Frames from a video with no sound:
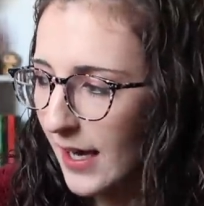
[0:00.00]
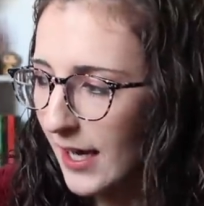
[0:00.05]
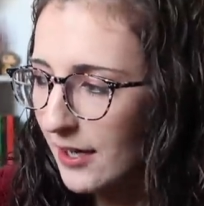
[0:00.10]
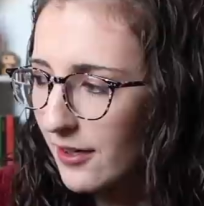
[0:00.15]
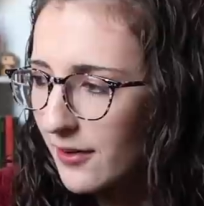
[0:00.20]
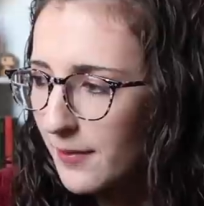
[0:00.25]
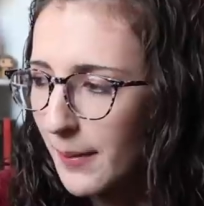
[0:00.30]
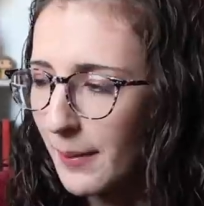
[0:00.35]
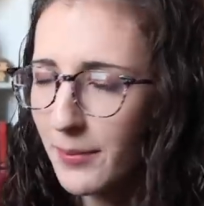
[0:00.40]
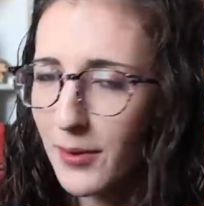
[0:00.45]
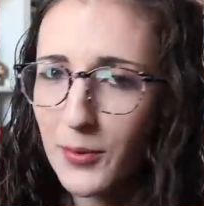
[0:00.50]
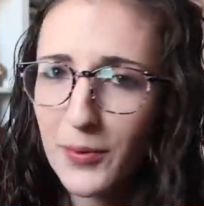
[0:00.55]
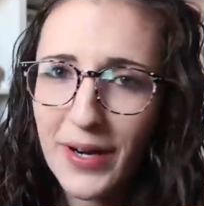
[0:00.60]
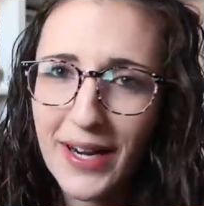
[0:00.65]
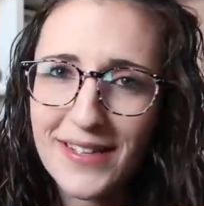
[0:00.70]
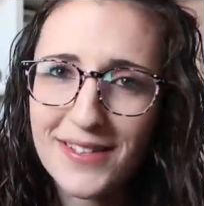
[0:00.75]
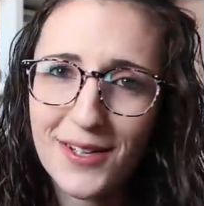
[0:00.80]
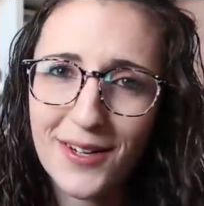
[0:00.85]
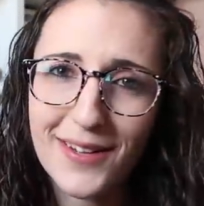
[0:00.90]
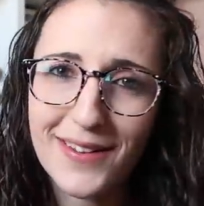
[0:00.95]
I don't even remember
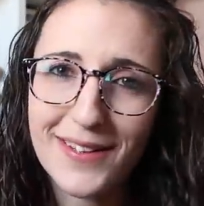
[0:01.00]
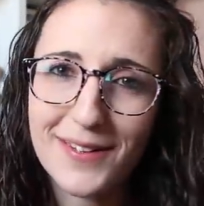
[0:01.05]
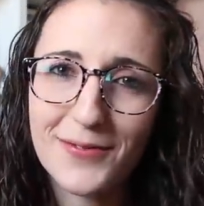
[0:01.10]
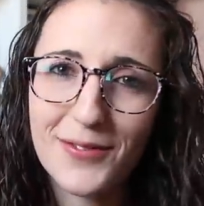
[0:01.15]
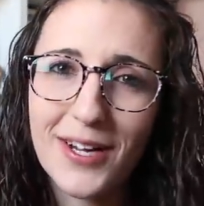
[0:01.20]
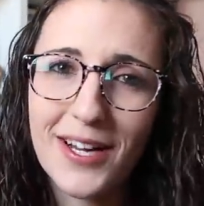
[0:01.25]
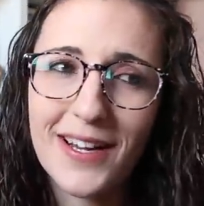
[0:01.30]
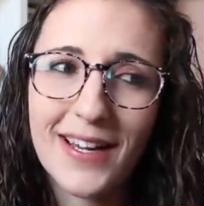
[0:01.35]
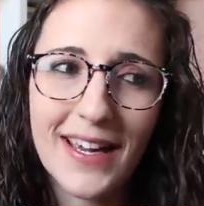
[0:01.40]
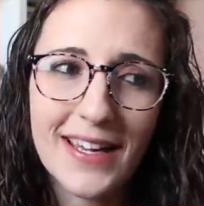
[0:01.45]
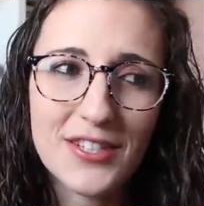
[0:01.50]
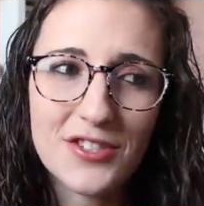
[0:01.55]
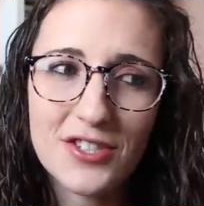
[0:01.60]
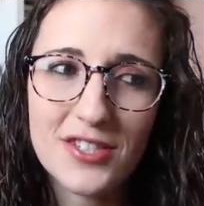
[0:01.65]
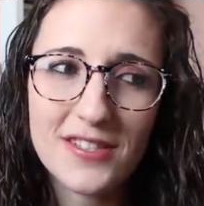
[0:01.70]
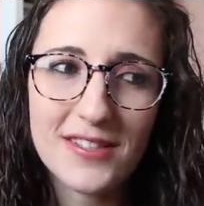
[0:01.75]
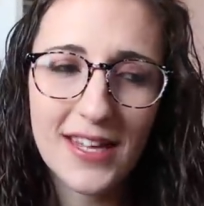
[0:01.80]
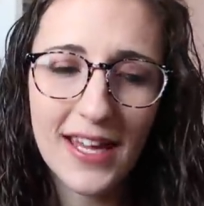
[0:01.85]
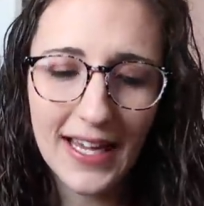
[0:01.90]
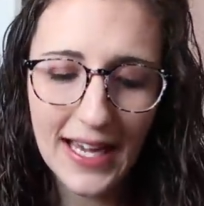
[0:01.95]
when I started this vlog. It's
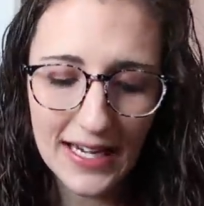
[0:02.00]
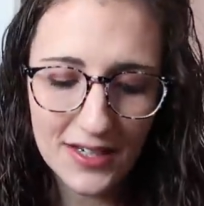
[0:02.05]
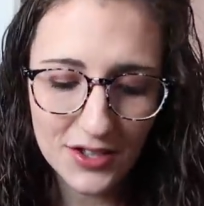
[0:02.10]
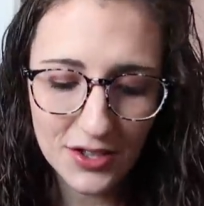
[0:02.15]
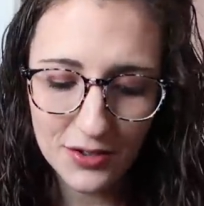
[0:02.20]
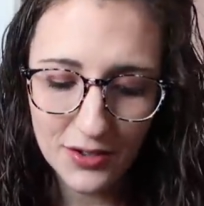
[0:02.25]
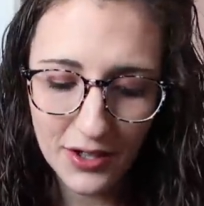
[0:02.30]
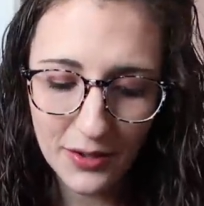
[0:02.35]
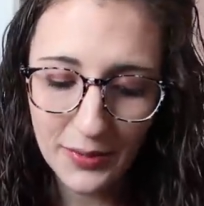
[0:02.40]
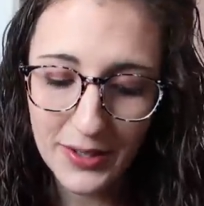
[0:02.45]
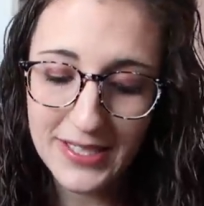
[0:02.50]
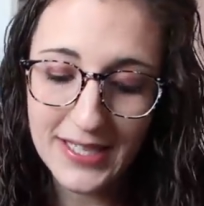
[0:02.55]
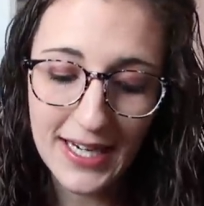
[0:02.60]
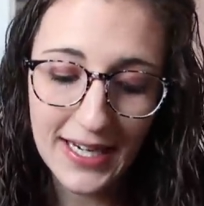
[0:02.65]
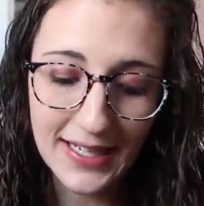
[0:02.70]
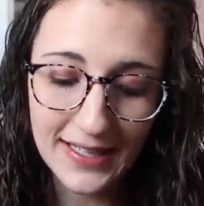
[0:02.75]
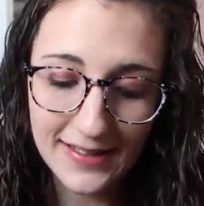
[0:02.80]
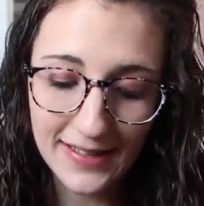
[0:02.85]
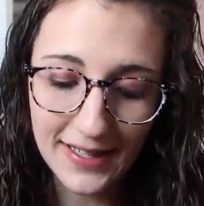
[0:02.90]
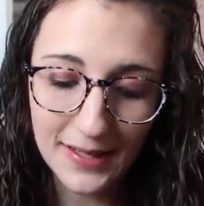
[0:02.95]
just like, I don't know what
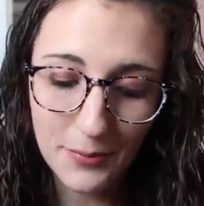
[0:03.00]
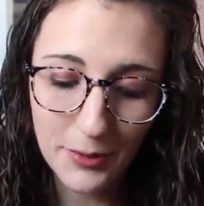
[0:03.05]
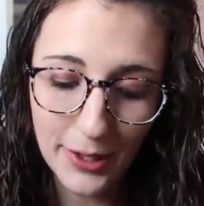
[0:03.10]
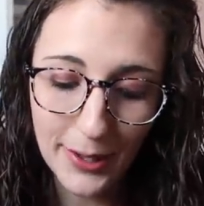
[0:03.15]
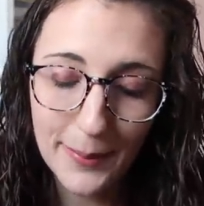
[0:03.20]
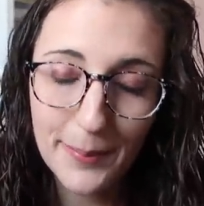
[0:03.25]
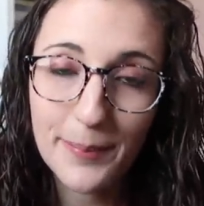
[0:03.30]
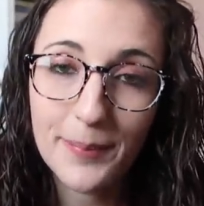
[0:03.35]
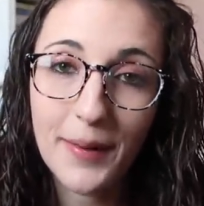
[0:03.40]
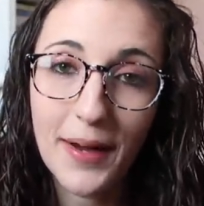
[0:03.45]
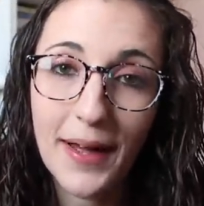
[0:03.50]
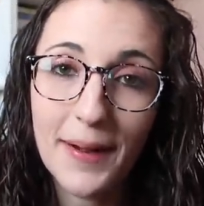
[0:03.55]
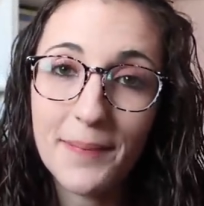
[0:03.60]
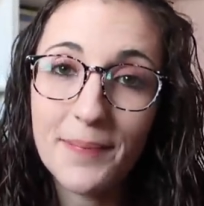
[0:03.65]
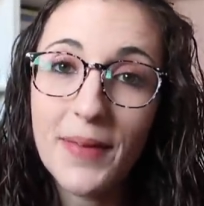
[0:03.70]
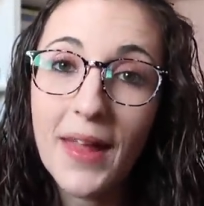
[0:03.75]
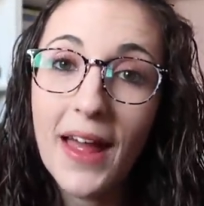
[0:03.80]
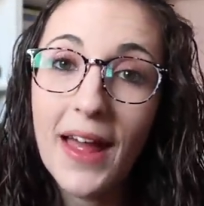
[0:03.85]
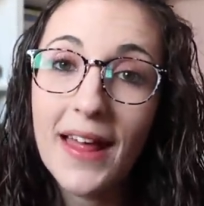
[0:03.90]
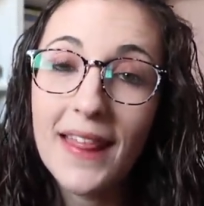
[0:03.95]
day it is anymore,
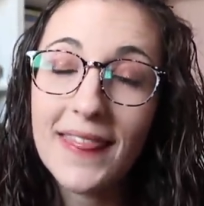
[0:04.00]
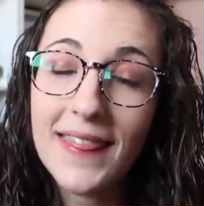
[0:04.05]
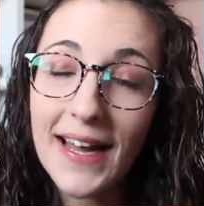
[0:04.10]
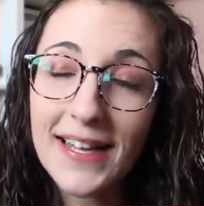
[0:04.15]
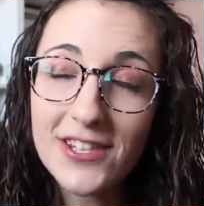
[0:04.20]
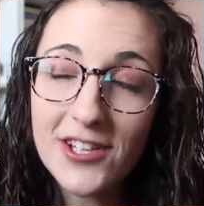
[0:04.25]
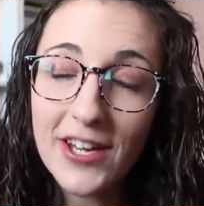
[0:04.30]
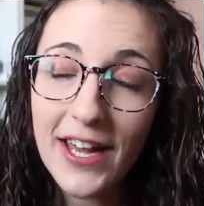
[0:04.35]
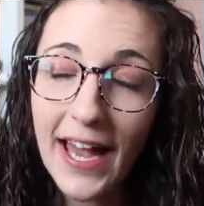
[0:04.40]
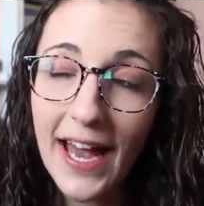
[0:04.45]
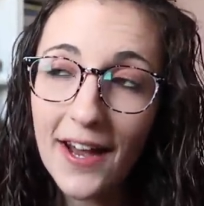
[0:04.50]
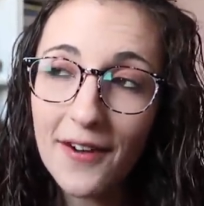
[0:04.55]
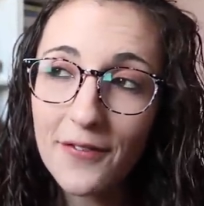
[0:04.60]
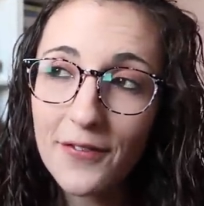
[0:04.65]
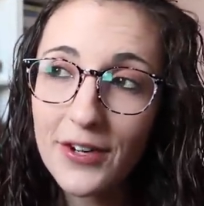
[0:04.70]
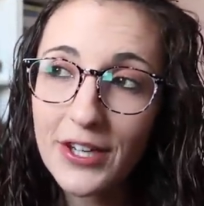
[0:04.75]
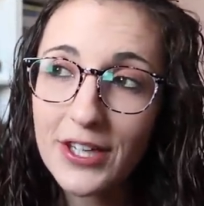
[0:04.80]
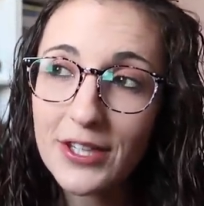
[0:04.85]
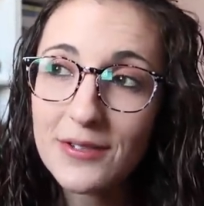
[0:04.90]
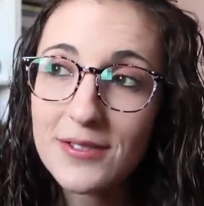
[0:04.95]
but that's all I
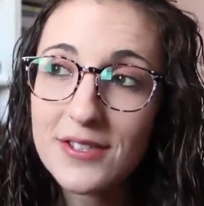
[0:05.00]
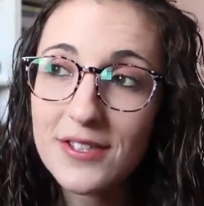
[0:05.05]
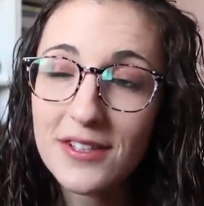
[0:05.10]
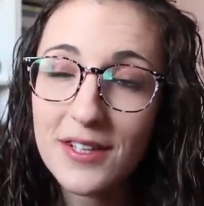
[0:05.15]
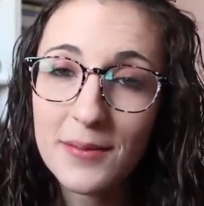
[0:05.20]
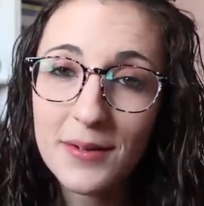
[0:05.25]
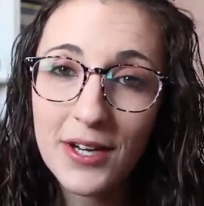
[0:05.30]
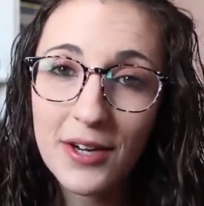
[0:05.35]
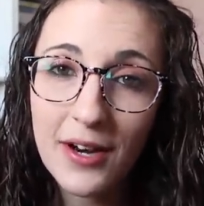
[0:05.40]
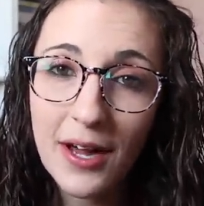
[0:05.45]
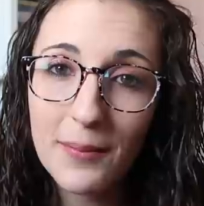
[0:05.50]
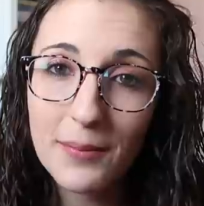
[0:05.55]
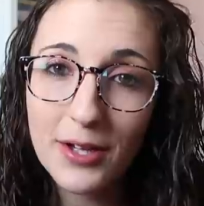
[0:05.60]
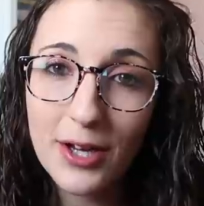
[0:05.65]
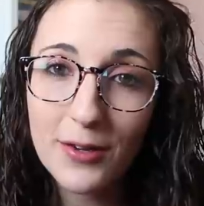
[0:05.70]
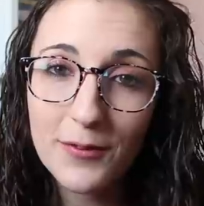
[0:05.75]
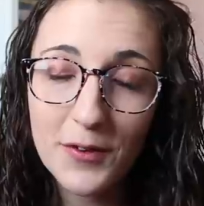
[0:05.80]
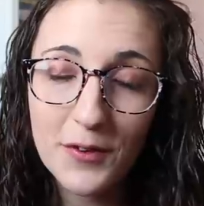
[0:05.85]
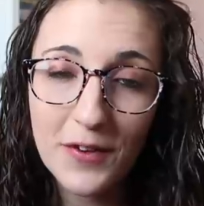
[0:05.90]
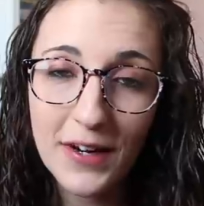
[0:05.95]
have for you. So let me know down
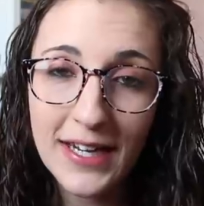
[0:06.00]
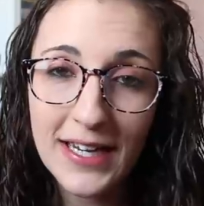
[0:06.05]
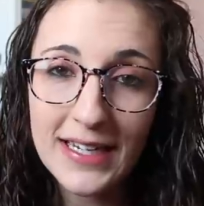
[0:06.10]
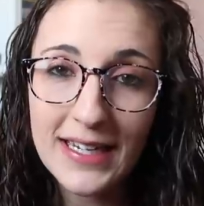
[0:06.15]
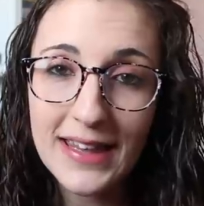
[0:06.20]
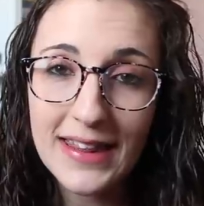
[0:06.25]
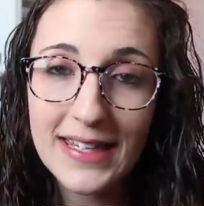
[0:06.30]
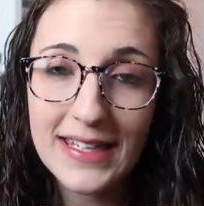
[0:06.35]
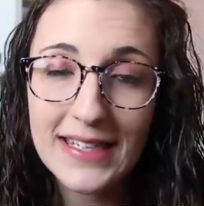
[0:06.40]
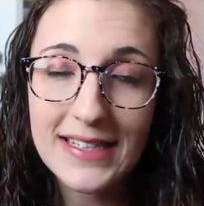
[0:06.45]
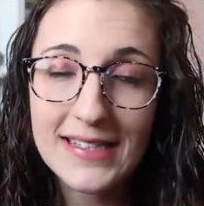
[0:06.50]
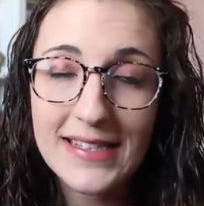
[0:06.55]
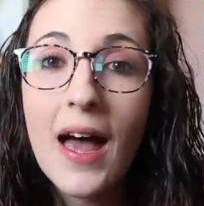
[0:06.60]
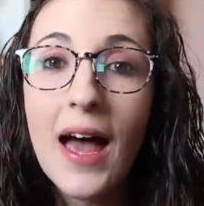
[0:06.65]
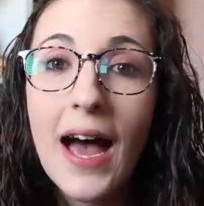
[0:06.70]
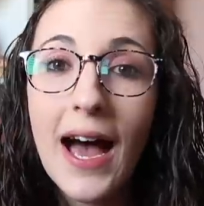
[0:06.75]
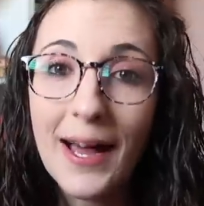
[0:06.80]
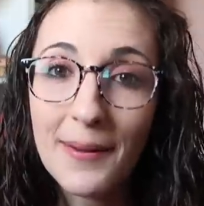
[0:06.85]
below if you read any of these.